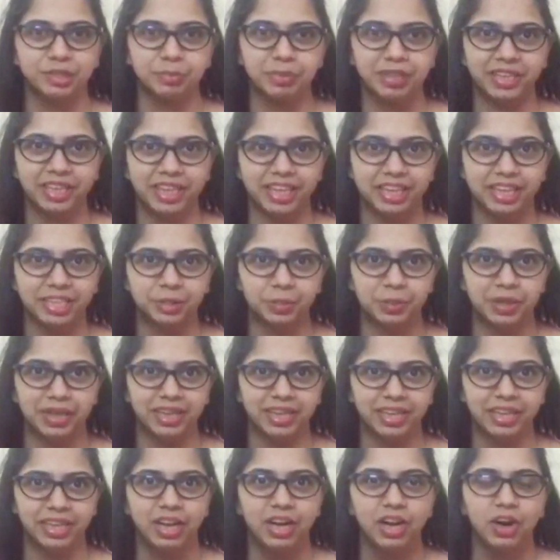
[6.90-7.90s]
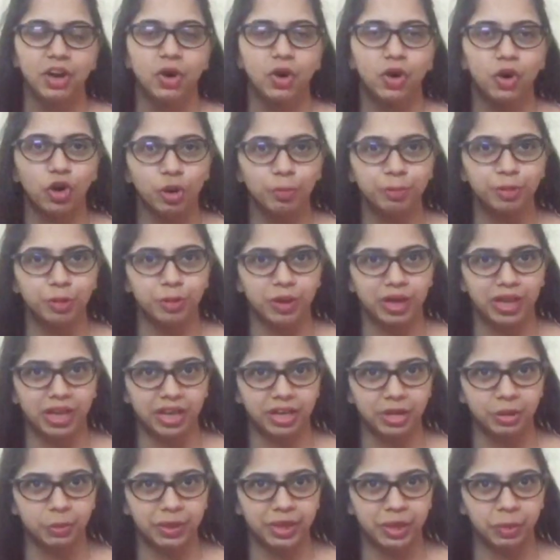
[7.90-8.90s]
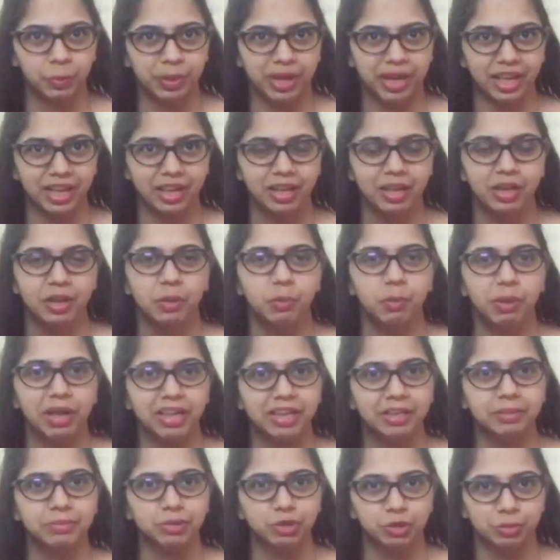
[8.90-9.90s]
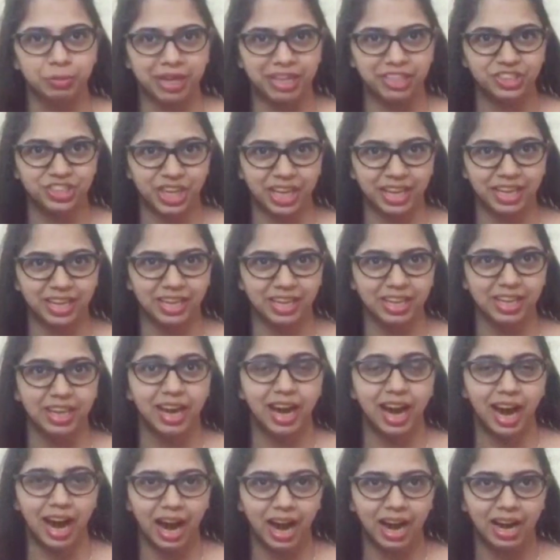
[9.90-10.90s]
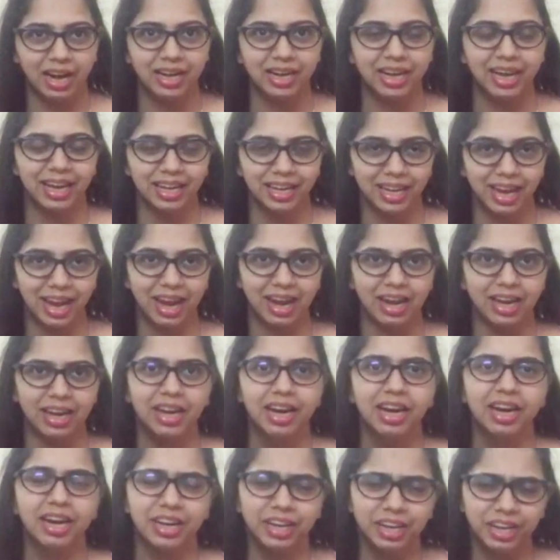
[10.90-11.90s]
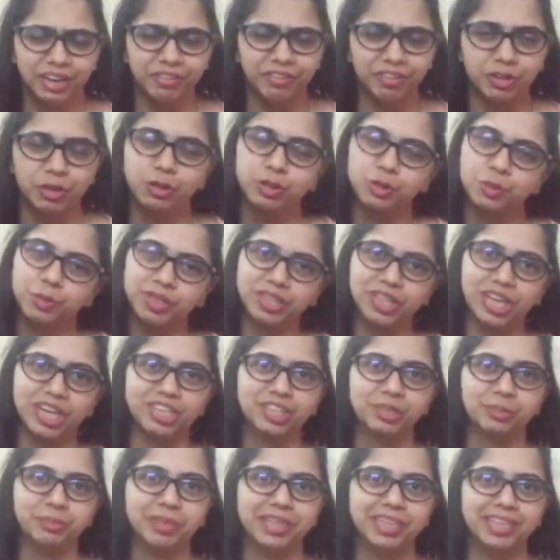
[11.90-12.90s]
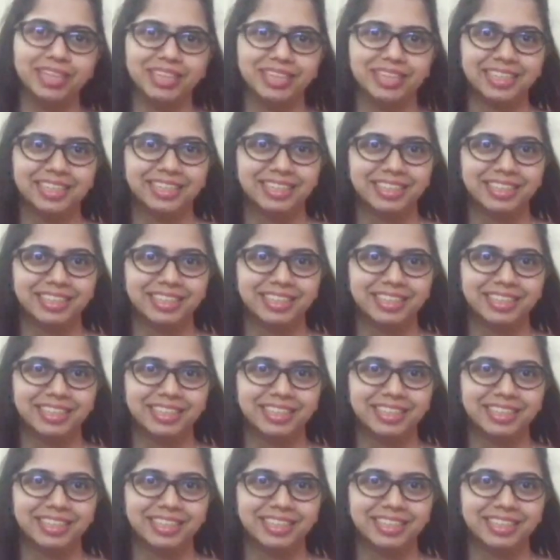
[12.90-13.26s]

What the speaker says: Yashmin Keshwani. Hope you all are doing well. Welcome to my channel R&R Reviews with Rashmin.